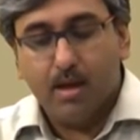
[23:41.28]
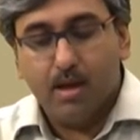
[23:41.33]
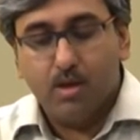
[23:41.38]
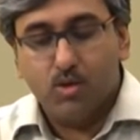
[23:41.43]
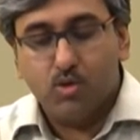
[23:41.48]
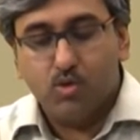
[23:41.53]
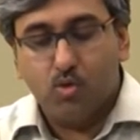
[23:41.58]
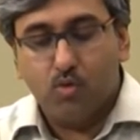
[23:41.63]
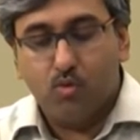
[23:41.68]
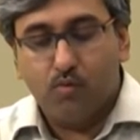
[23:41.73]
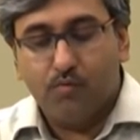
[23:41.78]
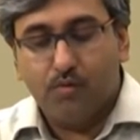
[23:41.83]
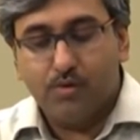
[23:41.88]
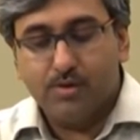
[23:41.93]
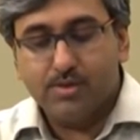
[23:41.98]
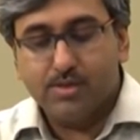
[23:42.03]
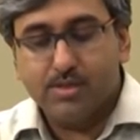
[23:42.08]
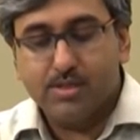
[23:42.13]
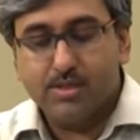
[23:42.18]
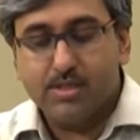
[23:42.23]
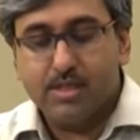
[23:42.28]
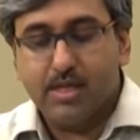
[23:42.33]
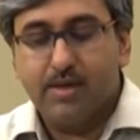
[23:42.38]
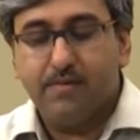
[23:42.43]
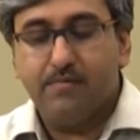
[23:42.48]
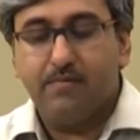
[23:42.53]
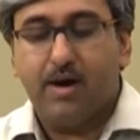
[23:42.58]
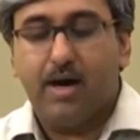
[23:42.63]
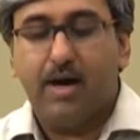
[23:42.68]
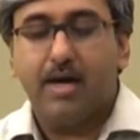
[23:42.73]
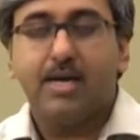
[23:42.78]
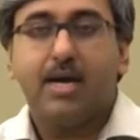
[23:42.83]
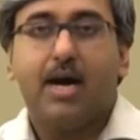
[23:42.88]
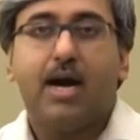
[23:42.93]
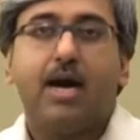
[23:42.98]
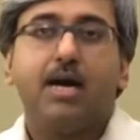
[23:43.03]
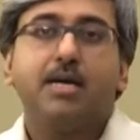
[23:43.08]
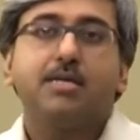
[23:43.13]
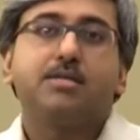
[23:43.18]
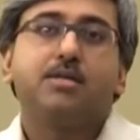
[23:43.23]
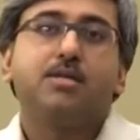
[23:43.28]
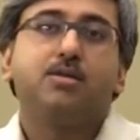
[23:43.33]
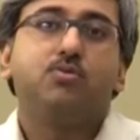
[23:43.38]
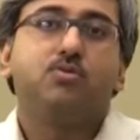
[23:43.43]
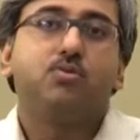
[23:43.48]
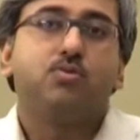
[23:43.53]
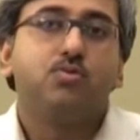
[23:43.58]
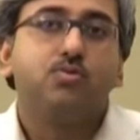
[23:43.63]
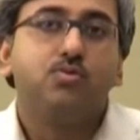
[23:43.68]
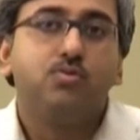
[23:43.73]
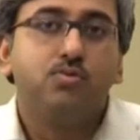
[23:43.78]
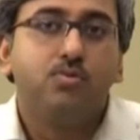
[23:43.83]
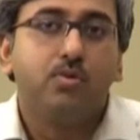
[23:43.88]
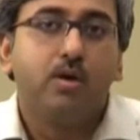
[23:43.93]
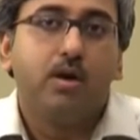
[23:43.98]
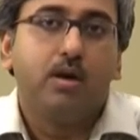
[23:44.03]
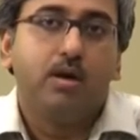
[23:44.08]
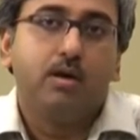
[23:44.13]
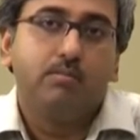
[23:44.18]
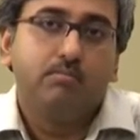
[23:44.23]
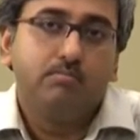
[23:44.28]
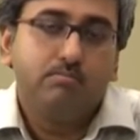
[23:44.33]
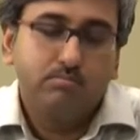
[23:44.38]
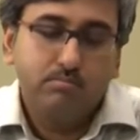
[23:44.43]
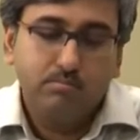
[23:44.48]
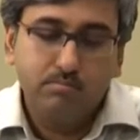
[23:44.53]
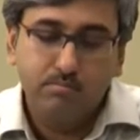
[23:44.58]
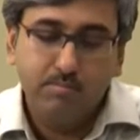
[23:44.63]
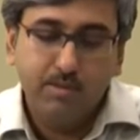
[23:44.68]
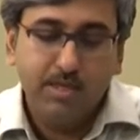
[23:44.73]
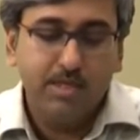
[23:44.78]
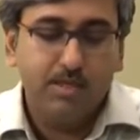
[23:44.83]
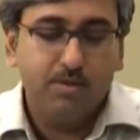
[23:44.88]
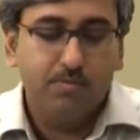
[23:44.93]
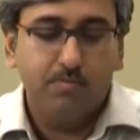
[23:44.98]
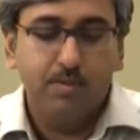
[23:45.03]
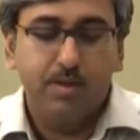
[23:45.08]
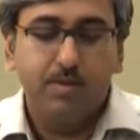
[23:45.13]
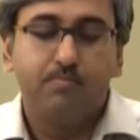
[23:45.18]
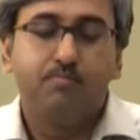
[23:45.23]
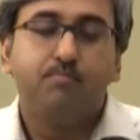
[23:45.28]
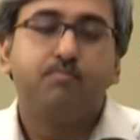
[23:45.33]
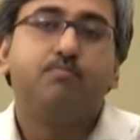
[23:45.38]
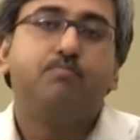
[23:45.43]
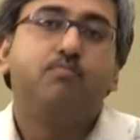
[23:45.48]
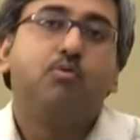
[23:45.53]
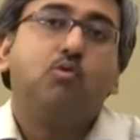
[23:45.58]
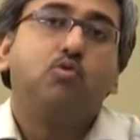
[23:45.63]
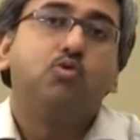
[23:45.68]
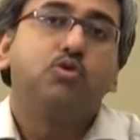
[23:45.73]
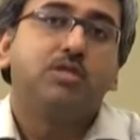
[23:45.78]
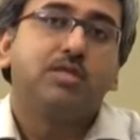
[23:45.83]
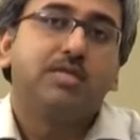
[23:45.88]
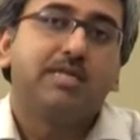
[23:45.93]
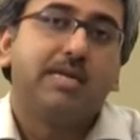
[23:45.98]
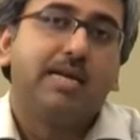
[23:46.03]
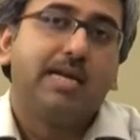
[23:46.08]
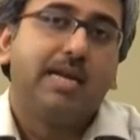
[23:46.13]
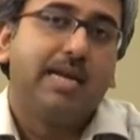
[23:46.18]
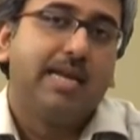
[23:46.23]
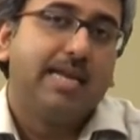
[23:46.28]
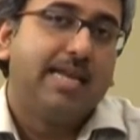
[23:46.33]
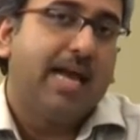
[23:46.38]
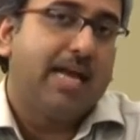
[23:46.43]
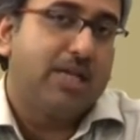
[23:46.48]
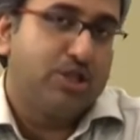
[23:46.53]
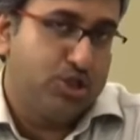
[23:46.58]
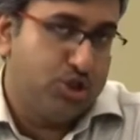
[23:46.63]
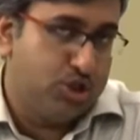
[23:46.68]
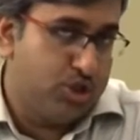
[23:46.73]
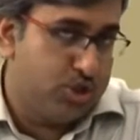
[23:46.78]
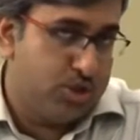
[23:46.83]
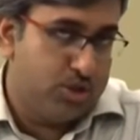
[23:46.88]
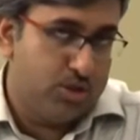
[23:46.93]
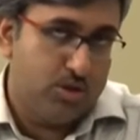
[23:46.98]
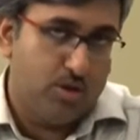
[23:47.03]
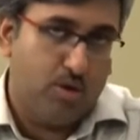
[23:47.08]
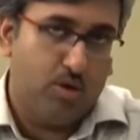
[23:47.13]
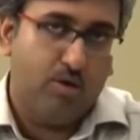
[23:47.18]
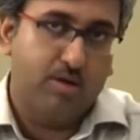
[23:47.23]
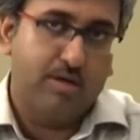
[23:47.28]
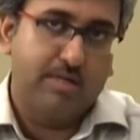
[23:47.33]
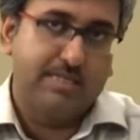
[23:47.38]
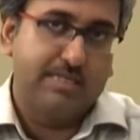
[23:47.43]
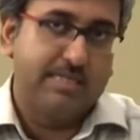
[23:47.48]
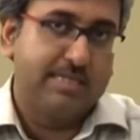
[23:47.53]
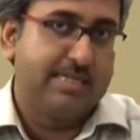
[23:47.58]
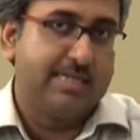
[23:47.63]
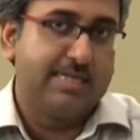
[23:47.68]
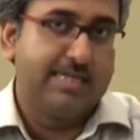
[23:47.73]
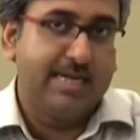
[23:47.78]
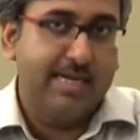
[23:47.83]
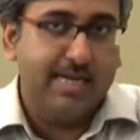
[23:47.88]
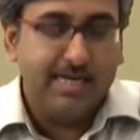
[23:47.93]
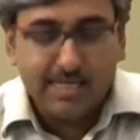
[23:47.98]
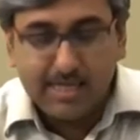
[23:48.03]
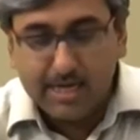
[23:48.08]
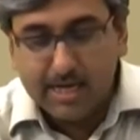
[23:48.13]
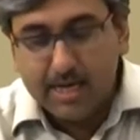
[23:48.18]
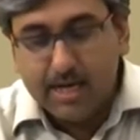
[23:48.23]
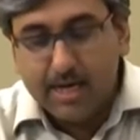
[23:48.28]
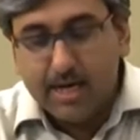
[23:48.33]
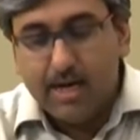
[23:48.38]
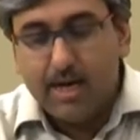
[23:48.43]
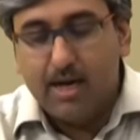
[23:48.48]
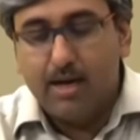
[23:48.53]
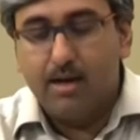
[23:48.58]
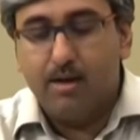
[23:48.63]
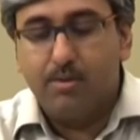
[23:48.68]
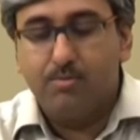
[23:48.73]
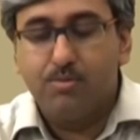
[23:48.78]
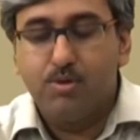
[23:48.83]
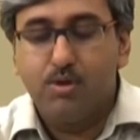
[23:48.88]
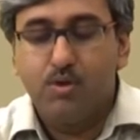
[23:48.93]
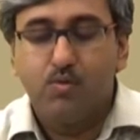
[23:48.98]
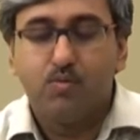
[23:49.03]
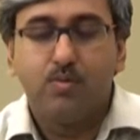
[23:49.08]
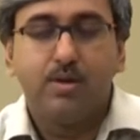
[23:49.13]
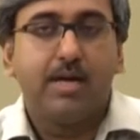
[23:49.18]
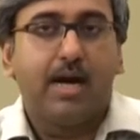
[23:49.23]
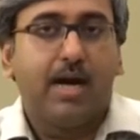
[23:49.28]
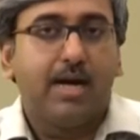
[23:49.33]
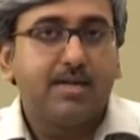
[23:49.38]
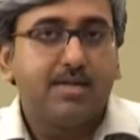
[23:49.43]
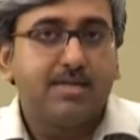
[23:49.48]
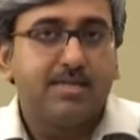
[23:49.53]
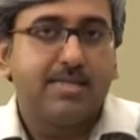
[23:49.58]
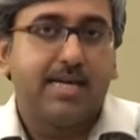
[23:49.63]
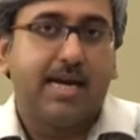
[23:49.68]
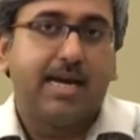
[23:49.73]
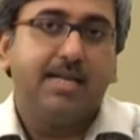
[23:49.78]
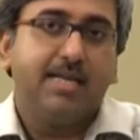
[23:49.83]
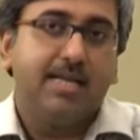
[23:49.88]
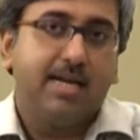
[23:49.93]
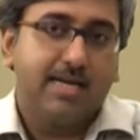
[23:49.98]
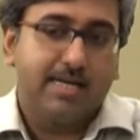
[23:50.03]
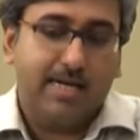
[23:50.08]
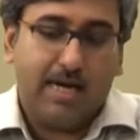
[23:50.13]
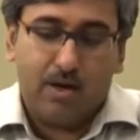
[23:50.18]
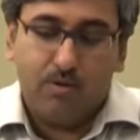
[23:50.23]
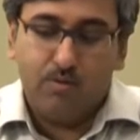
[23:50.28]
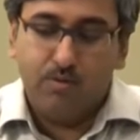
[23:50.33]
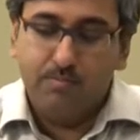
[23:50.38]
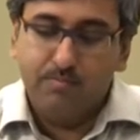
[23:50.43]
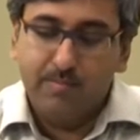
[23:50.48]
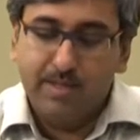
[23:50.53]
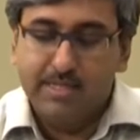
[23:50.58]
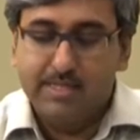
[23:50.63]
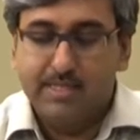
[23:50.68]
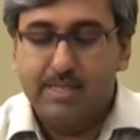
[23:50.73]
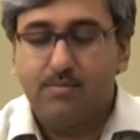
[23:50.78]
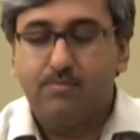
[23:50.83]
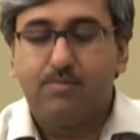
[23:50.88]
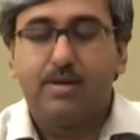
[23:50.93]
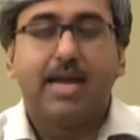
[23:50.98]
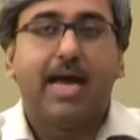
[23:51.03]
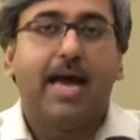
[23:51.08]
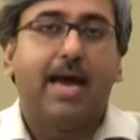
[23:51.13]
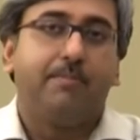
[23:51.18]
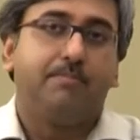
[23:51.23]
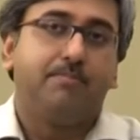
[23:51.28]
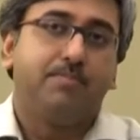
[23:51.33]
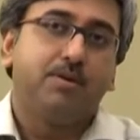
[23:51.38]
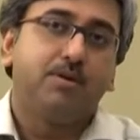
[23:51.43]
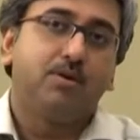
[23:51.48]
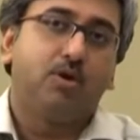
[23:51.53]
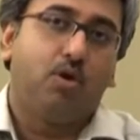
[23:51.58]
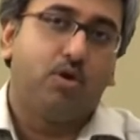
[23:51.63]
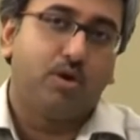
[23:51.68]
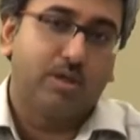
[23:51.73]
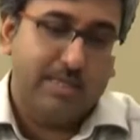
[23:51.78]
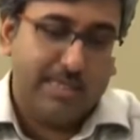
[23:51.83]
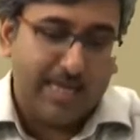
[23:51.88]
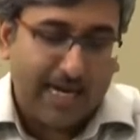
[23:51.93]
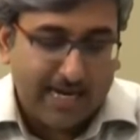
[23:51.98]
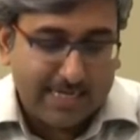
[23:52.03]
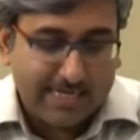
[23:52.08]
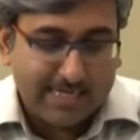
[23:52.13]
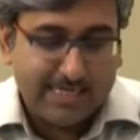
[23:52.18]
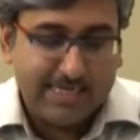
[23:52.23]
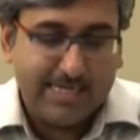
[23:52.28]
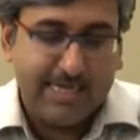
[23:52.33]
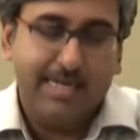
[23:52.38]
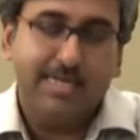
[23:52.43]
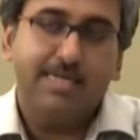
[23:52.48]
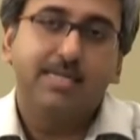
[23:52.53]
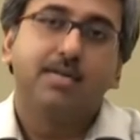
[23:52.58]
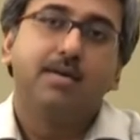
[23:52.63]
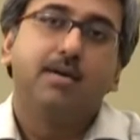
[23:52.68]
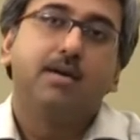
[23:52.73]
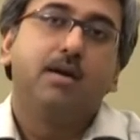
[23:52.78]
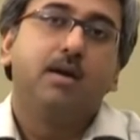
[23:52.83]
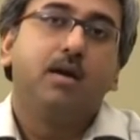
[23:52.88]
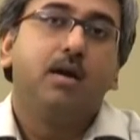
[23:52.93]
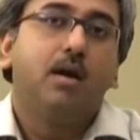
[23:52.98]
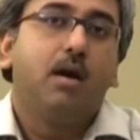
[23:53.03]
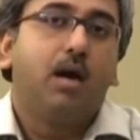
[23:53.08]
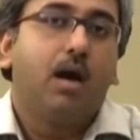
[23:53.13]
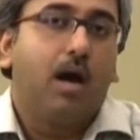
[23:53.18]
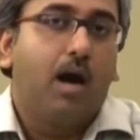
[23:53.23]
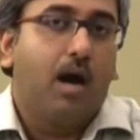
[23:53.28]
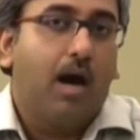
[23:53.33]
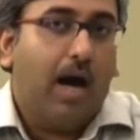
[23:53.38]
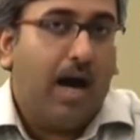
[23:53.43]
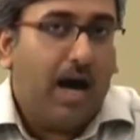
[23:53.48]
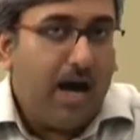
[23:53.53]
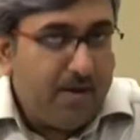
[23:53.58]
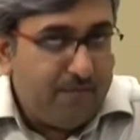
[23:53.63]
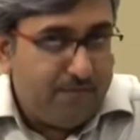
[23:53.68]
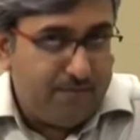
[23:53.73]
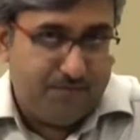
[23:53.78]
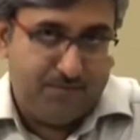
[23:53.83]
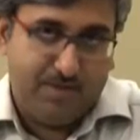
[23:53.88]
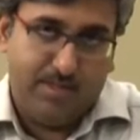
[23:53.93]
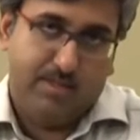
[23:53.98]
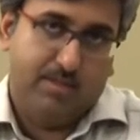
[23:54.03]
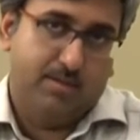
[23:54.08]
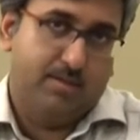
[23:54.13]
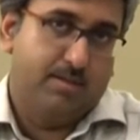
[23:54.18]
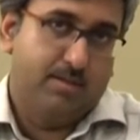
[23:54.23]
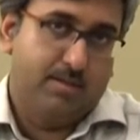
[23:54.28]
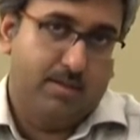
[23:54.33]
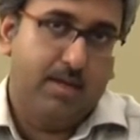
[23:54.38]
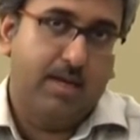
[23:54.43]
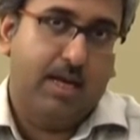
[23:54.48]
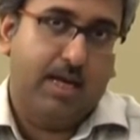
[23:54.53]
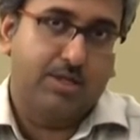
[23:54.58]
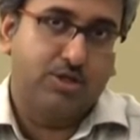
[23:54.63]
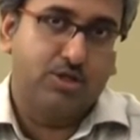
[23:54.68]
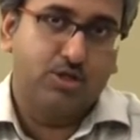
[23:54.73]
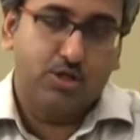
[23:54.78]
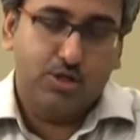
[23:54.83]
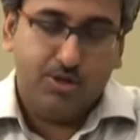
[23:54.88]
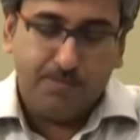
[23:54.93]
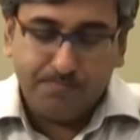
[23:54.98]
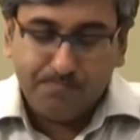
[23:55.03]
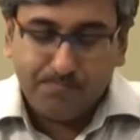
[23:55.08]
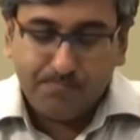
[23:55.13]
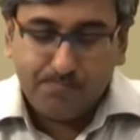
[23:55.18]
So, for instance, if I ask you to meet me post lunch on a certain date, you will understand that our meeting will happen on that date after lunch.